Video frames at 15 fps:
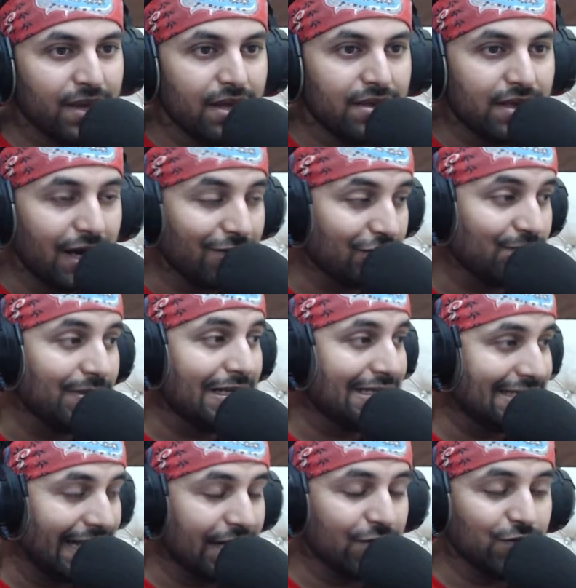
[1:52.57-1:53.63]
That was
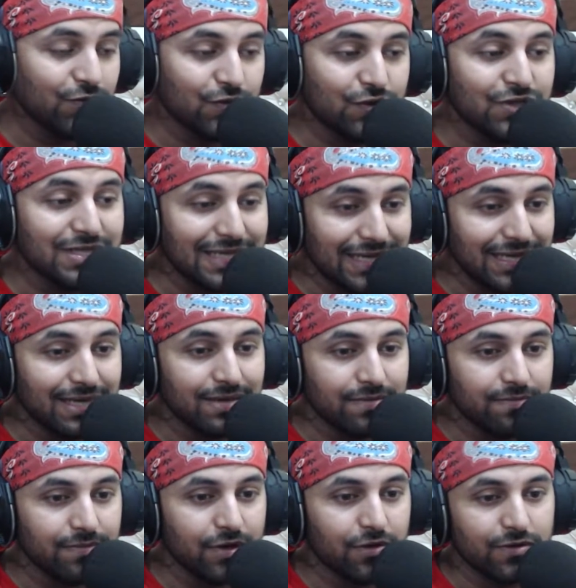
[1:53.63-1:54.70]
being signed to see,
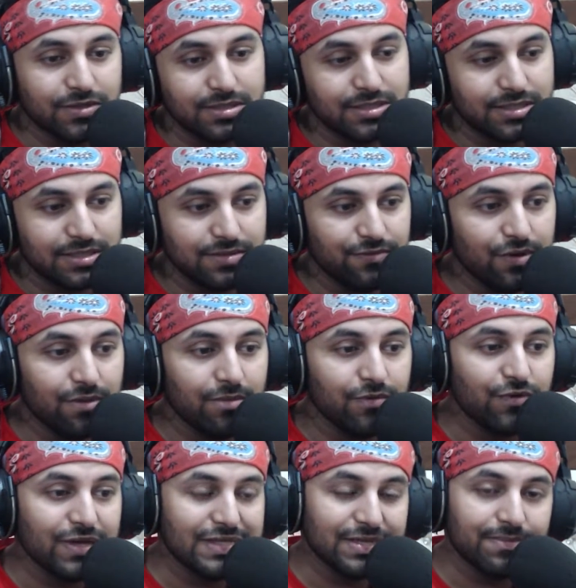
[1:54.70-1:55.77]
because we'll be
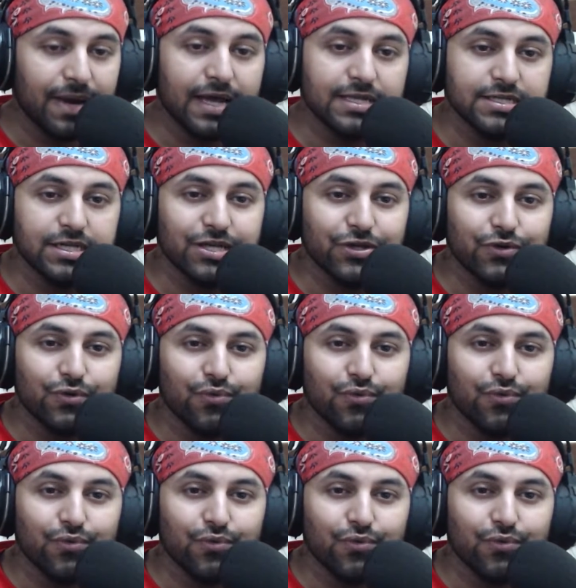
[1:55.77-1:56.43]
facing Man City